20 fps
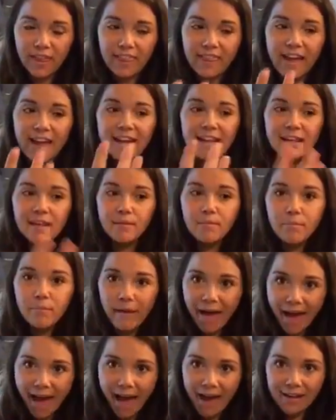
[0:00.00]
that
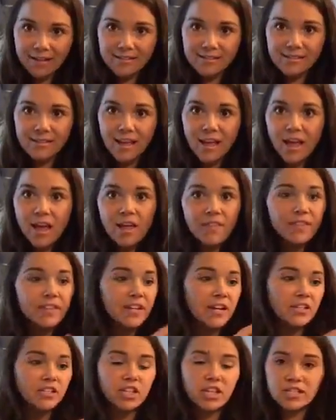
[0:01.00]
impacts the
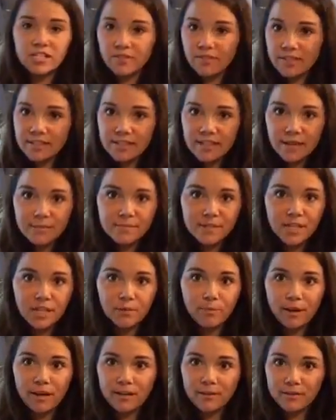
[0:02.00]
digestive enzymes that your
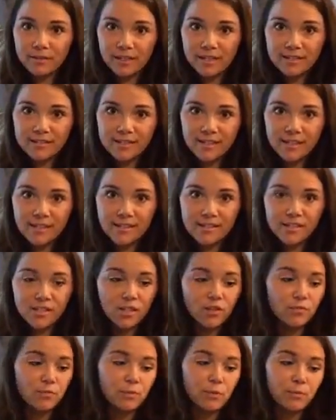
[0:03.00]
body releases,
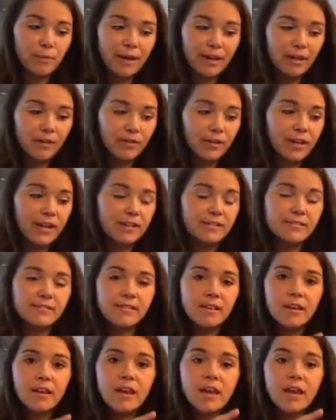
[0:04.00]
from your pancreas.